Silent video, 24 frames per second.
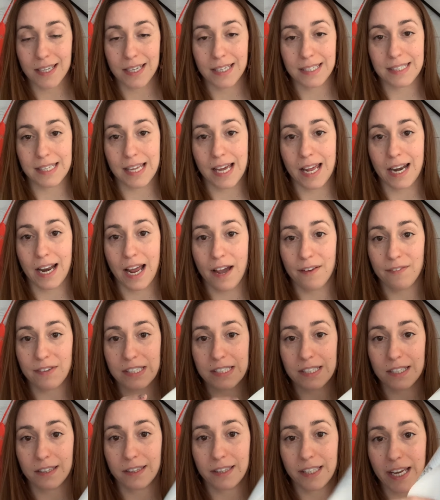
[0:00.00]
is that having
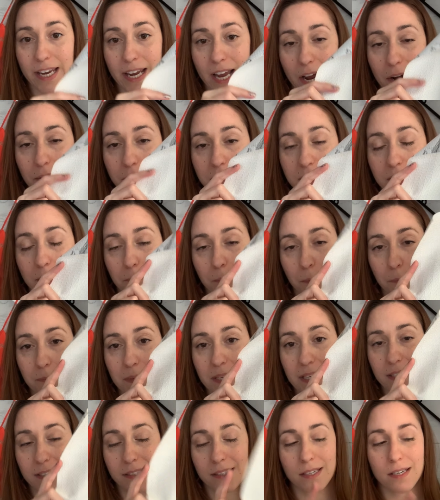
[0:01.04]
to lay out separate
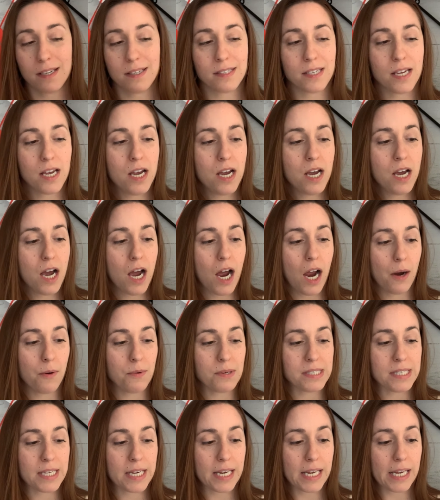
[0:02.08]
pieces. I
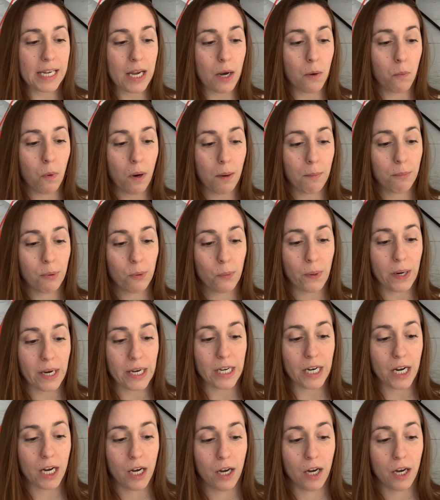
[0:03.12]
was thinking at one point